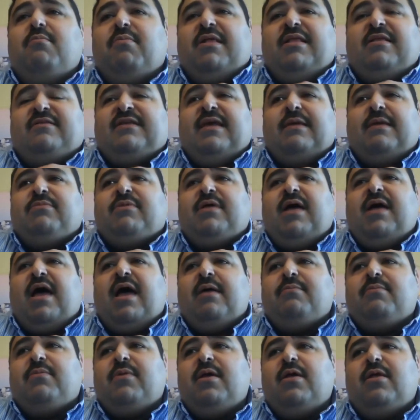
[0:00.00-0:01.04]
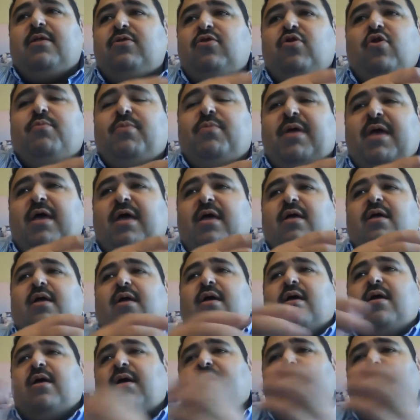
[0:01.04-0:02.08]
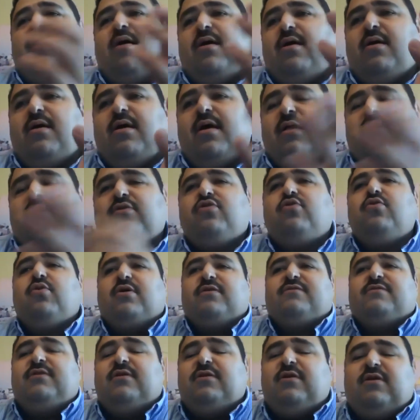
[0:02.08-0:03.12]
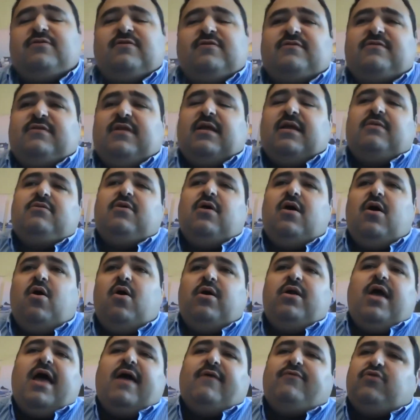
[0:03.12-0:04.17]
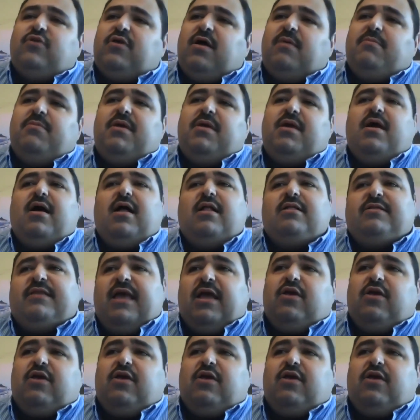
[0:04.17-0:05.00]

But at the same time, don't be a tourist, just say, no, you have to come here, I'll